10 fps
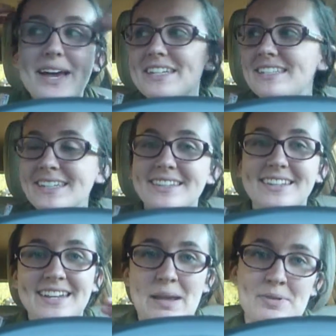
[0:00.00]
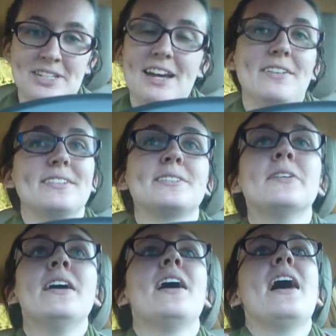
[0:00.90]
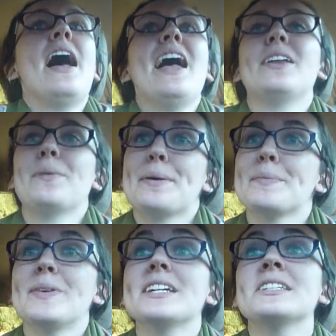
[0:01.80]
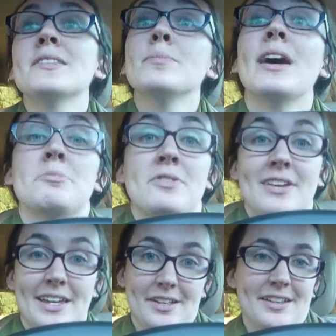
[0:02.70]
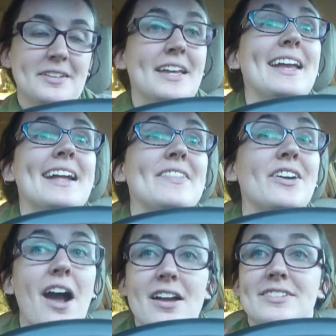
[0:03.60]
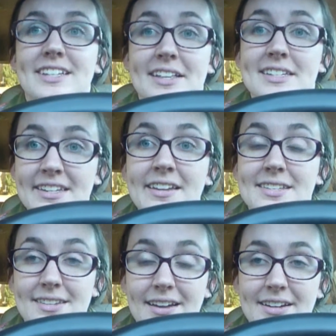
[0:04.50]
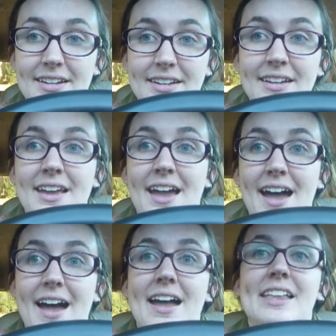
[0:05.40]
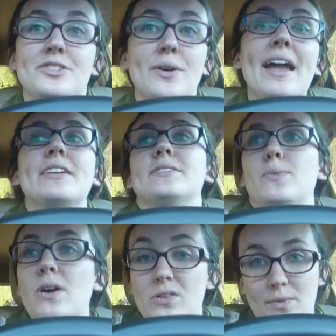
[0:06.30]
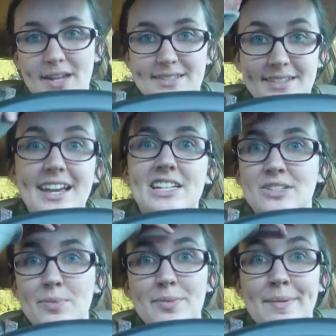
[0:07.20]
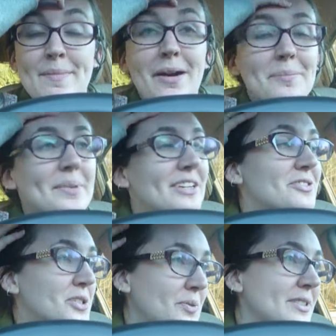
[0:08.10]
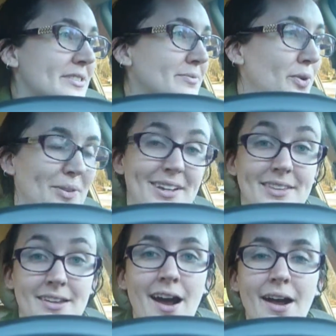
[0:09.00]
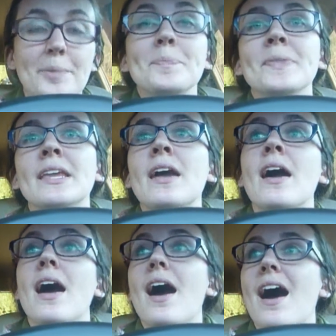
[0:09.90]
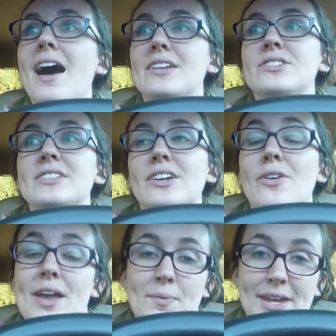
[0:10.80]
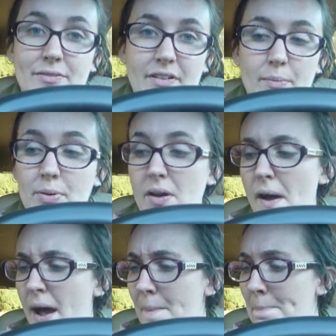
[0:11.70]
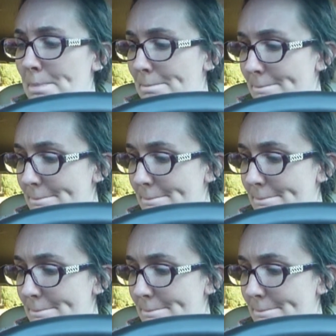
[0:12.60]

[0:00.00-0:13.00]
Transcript: past the, the neighbor's house. Anyway, we get to the bottom of the hill, and the car still has not started. Uh, and so I had to walk away to catch up with my mom because she was rolling in the car. Uh, and she's like, okay, we give up. Um,